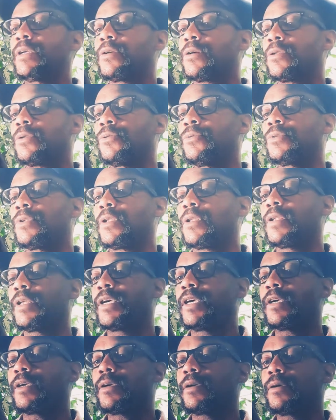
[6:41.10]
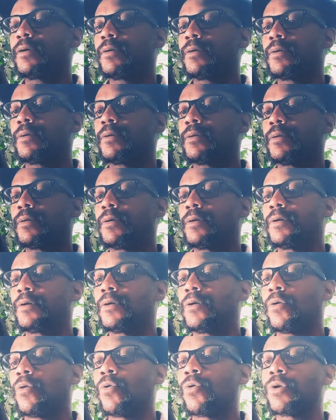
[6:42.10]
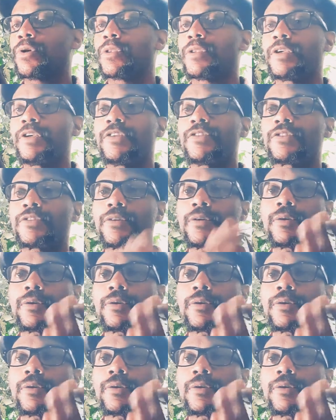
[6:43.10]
include the link, or at least